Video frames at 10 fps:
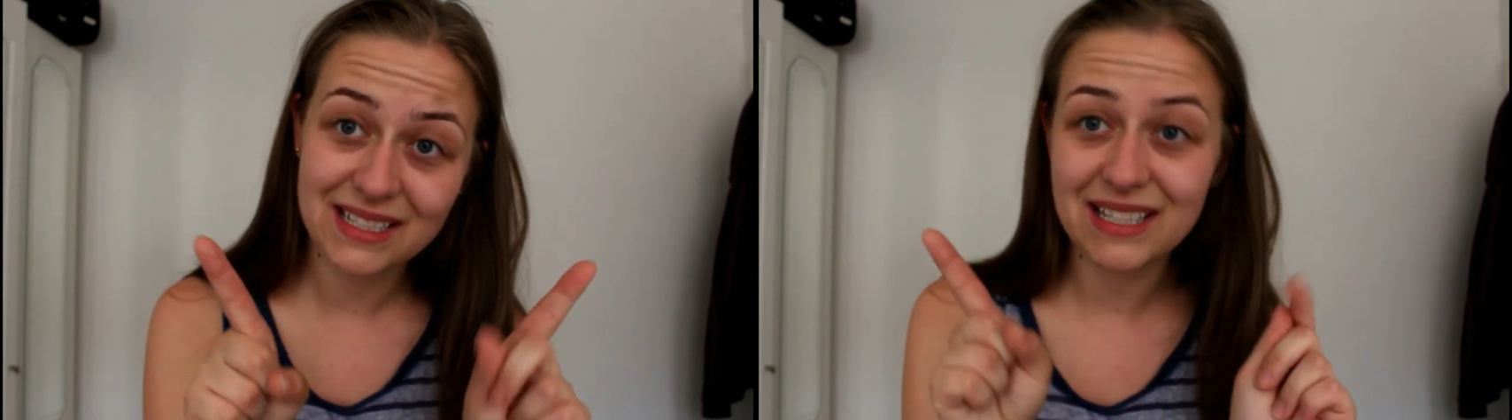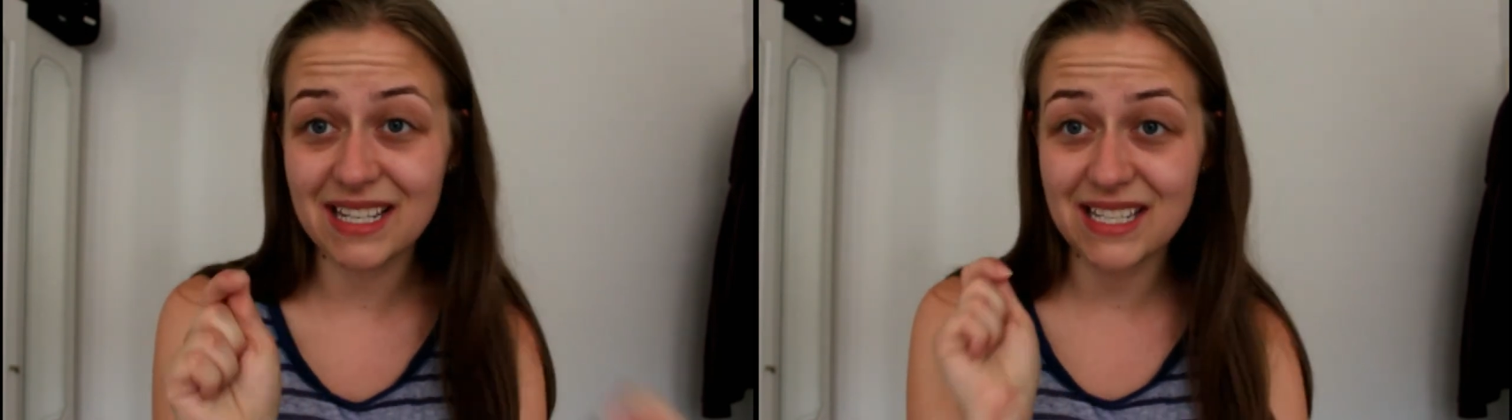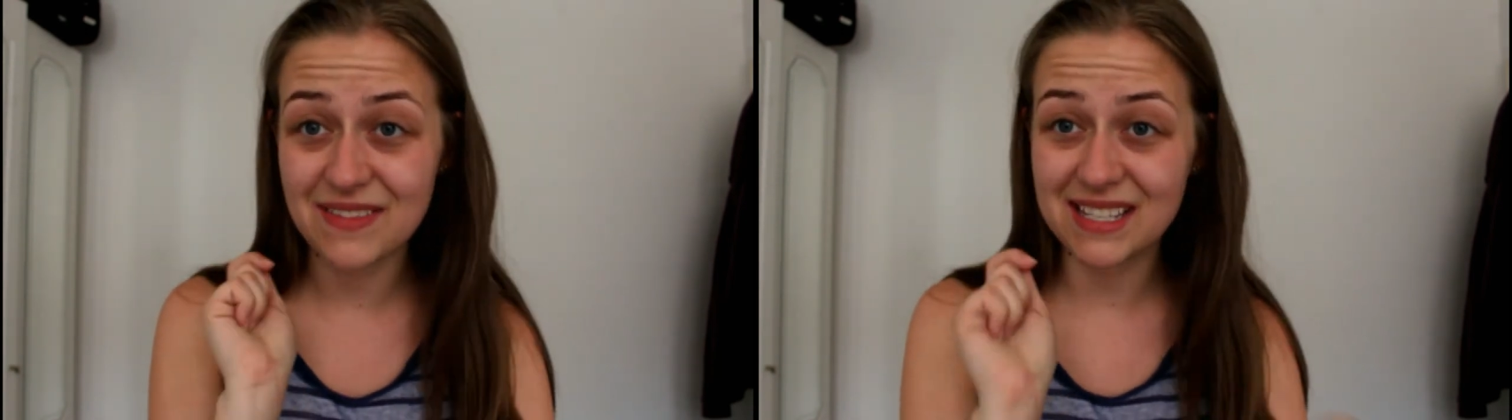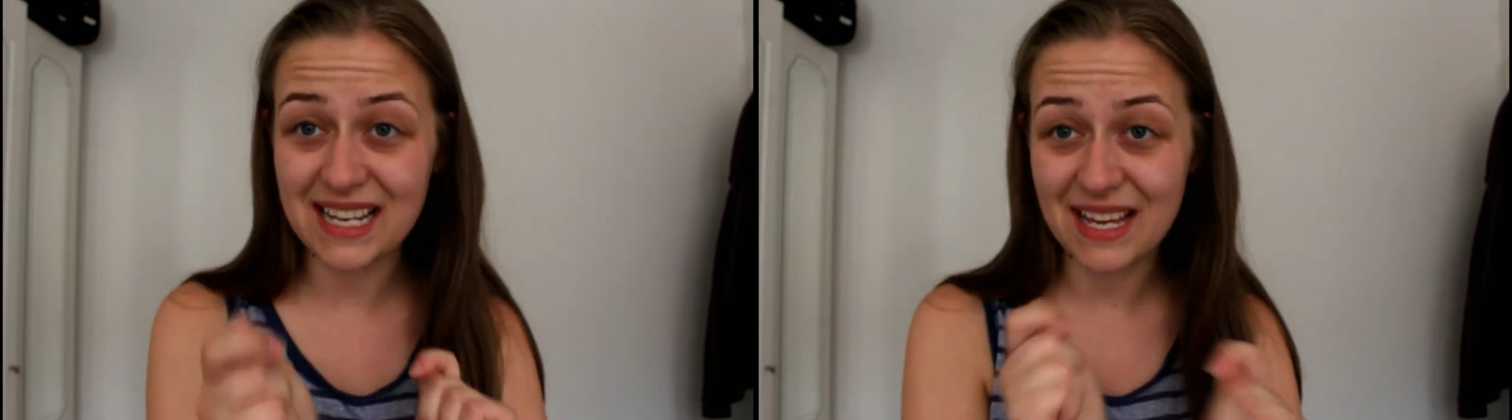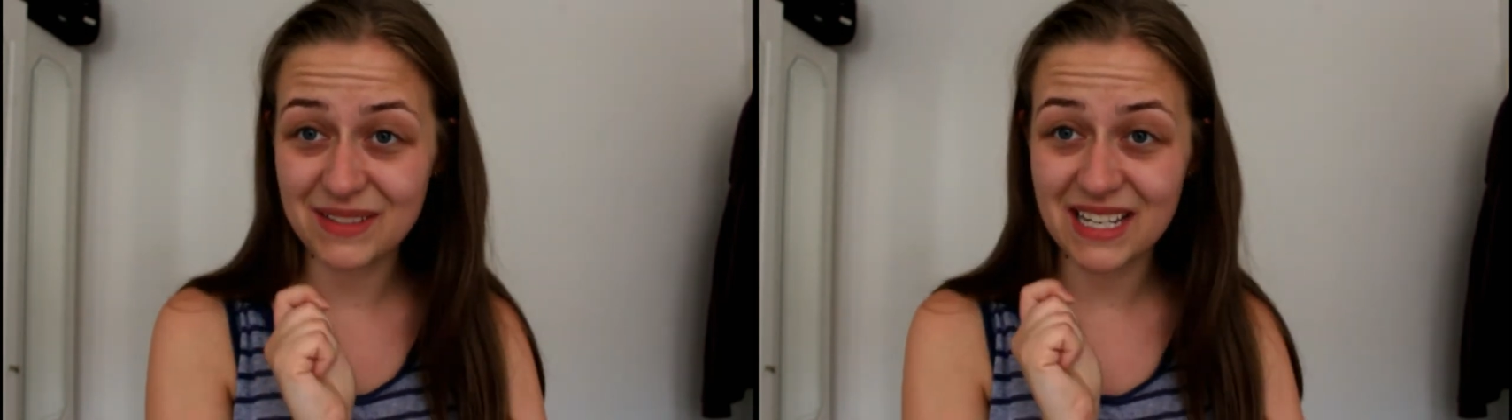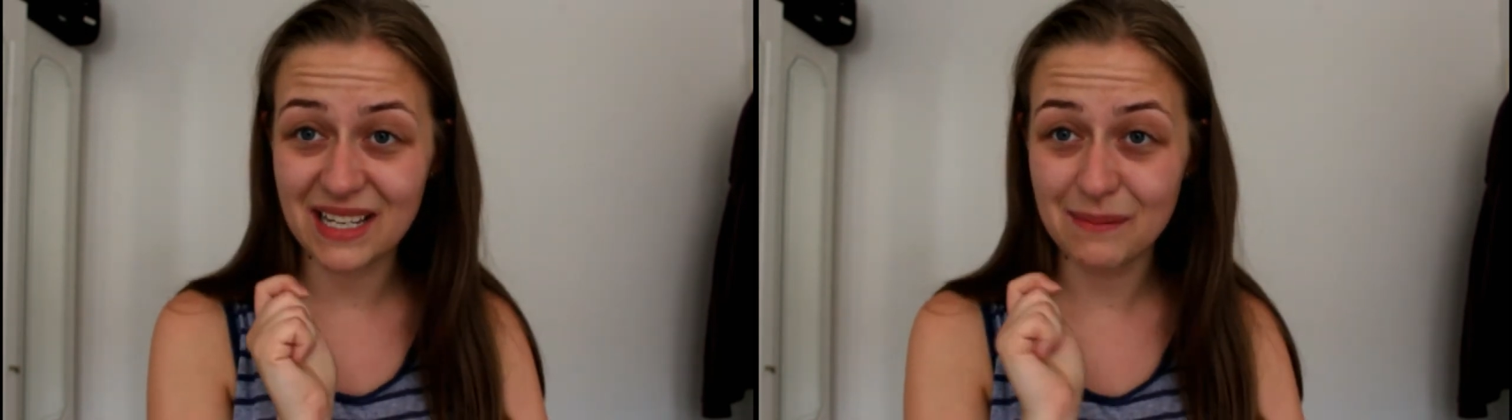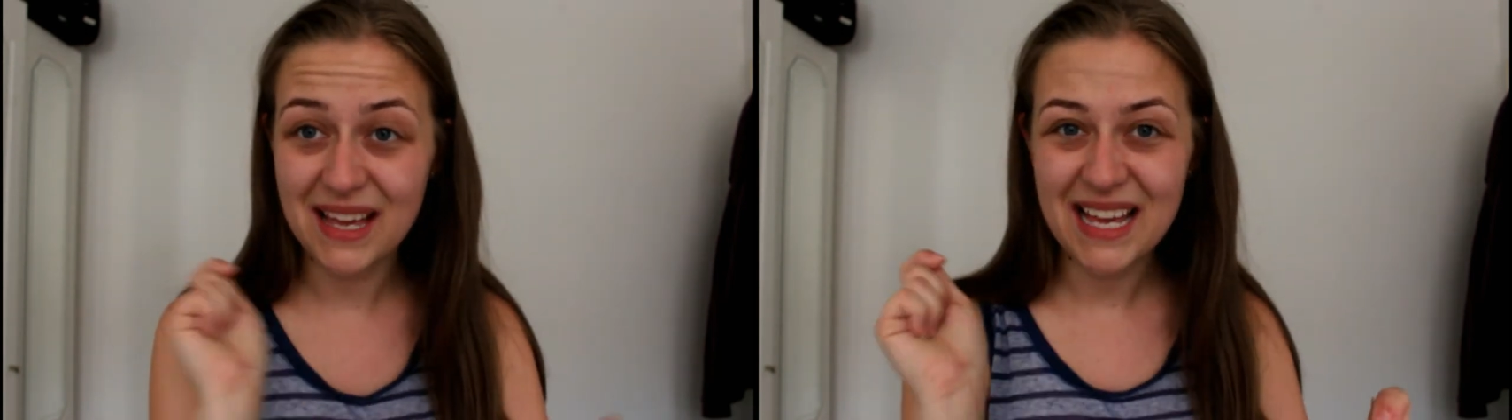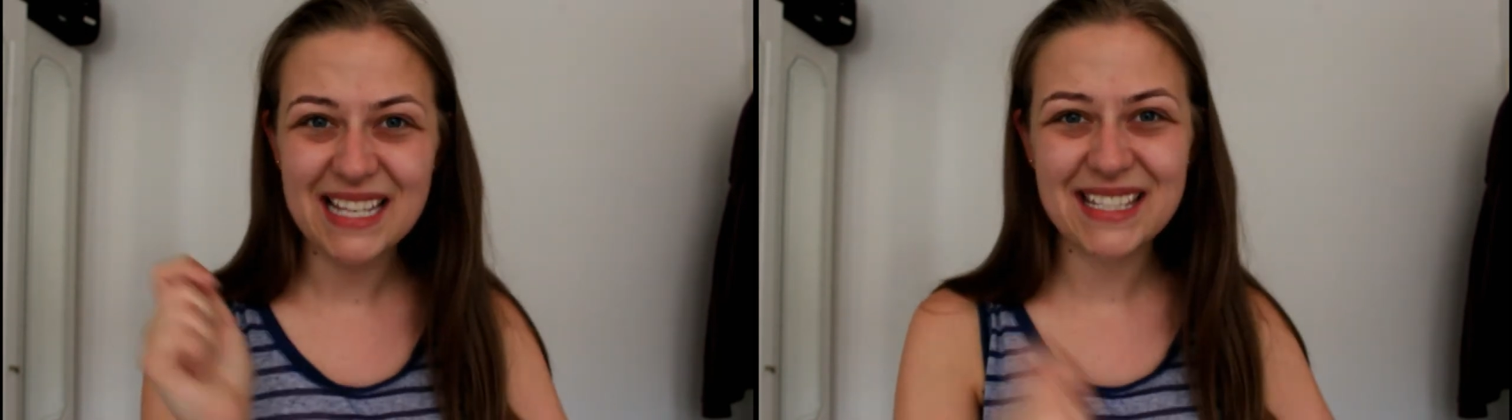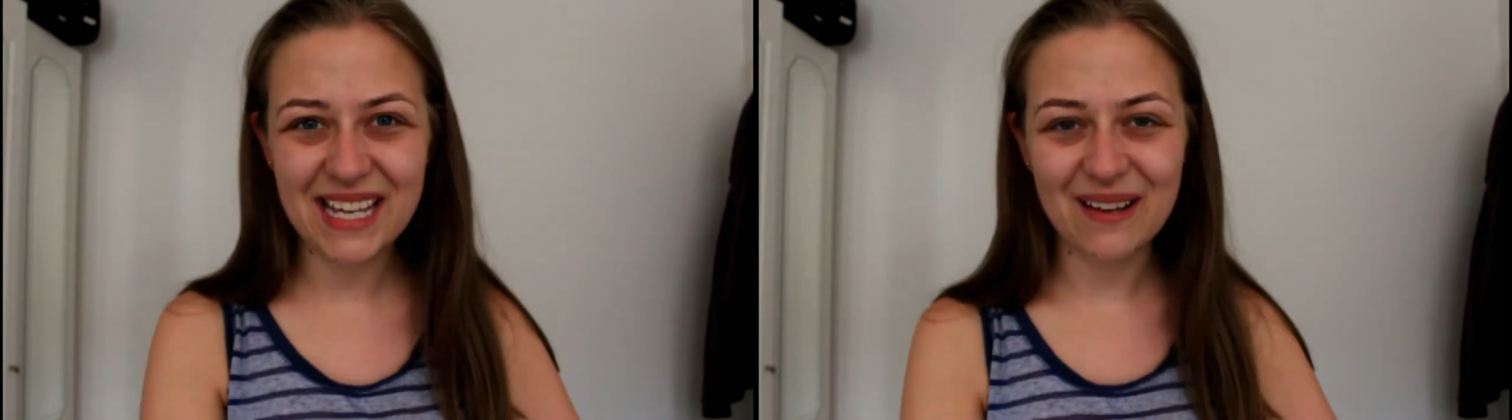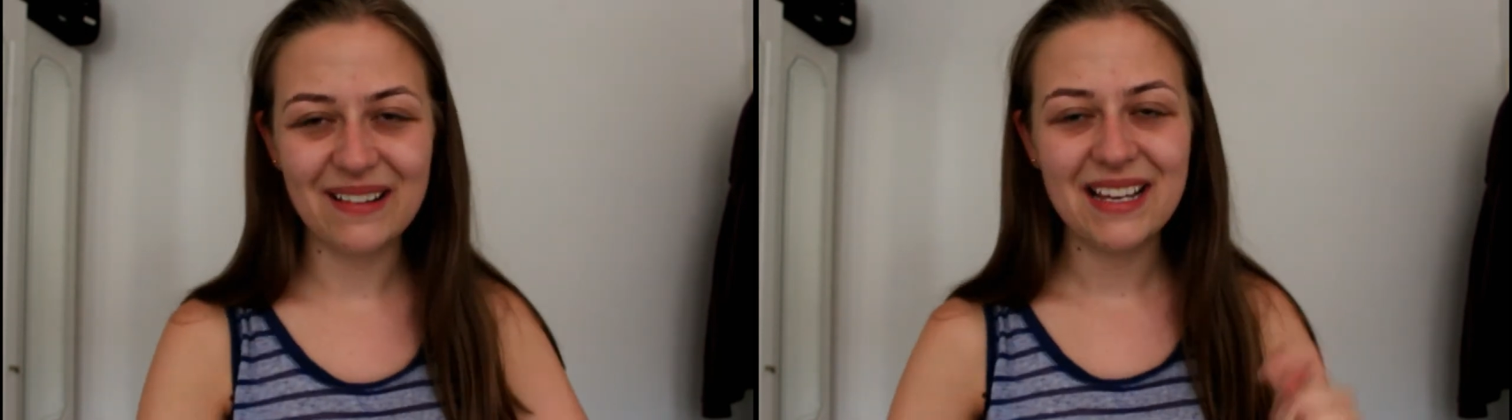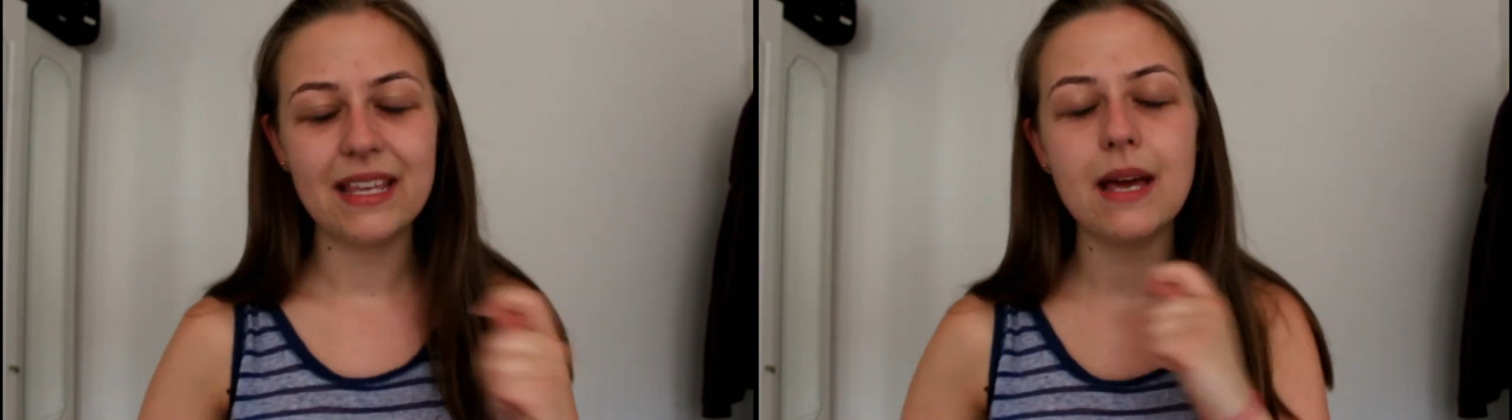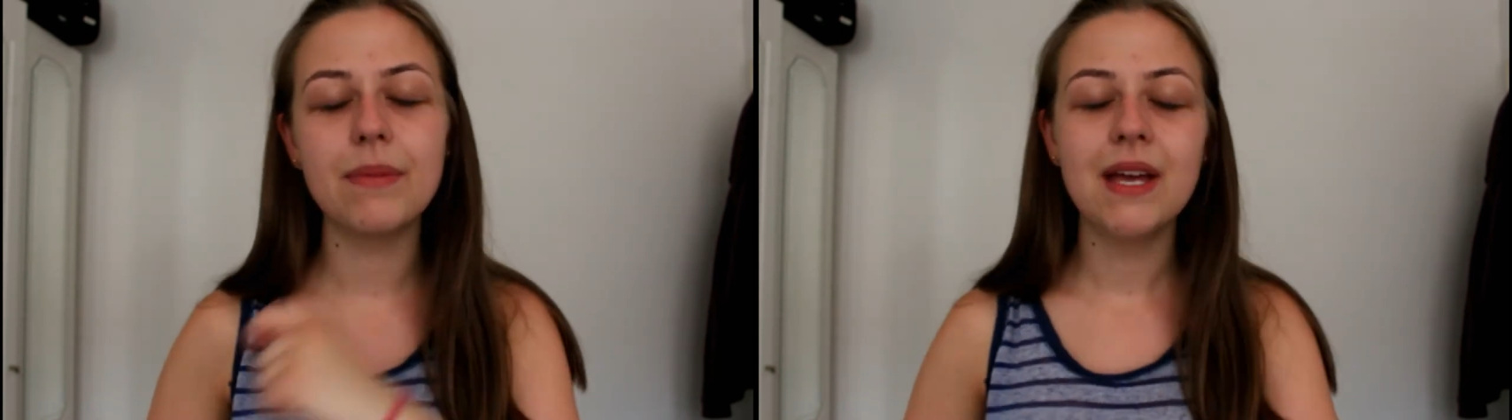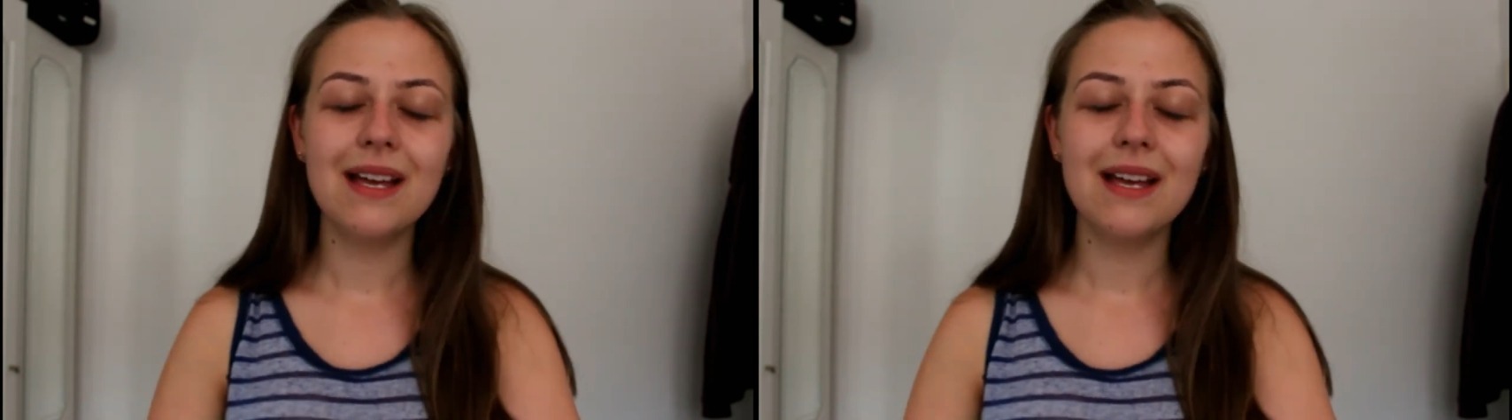Not in this lifetime. So, yep,